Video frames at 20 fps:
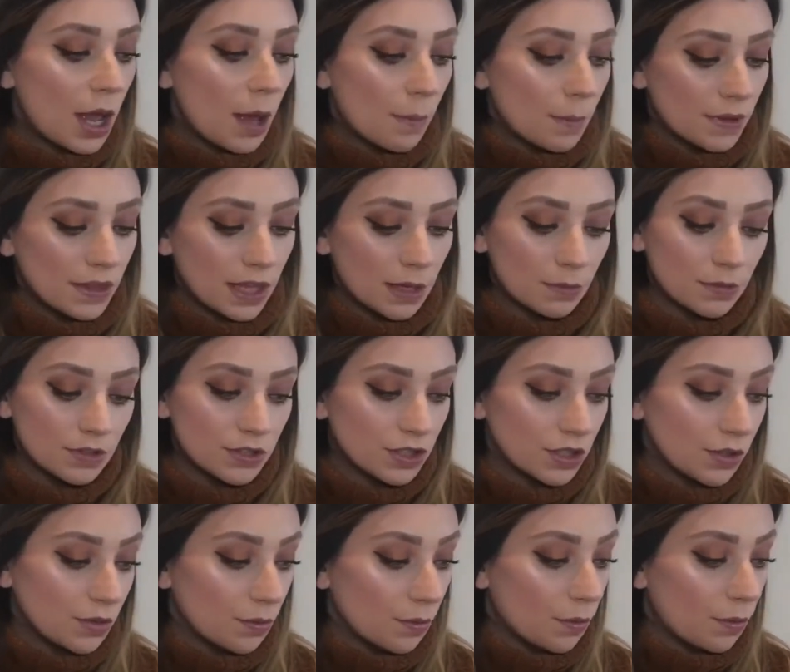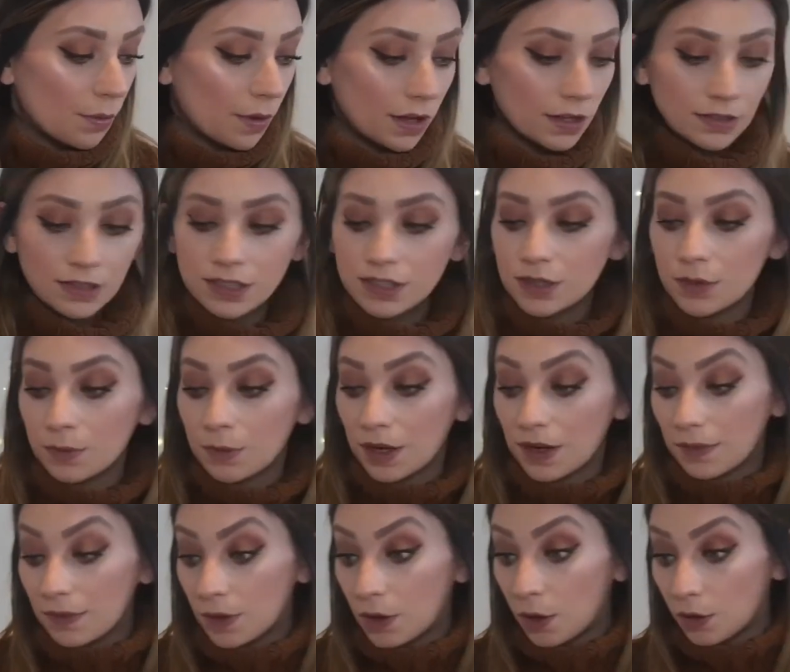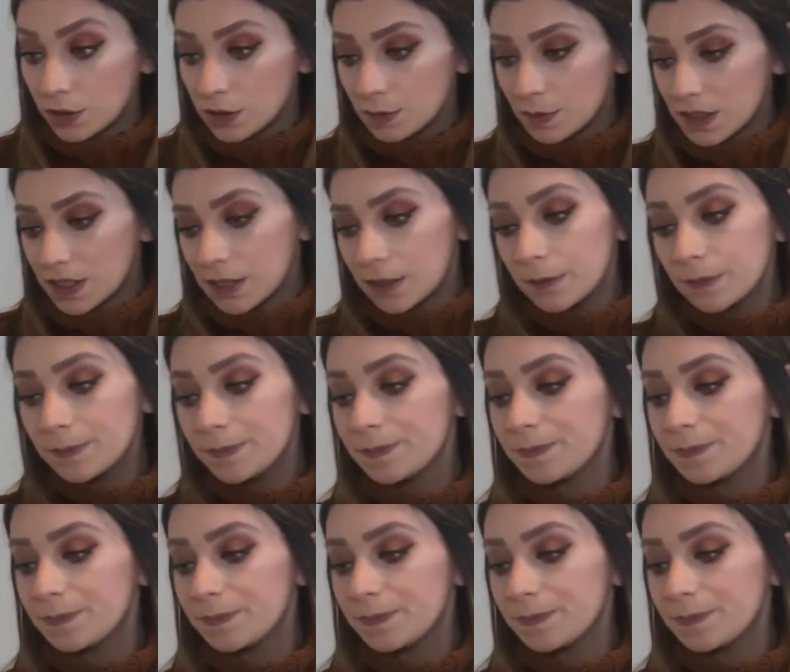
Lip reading: but they will do whilst we're in the hospital.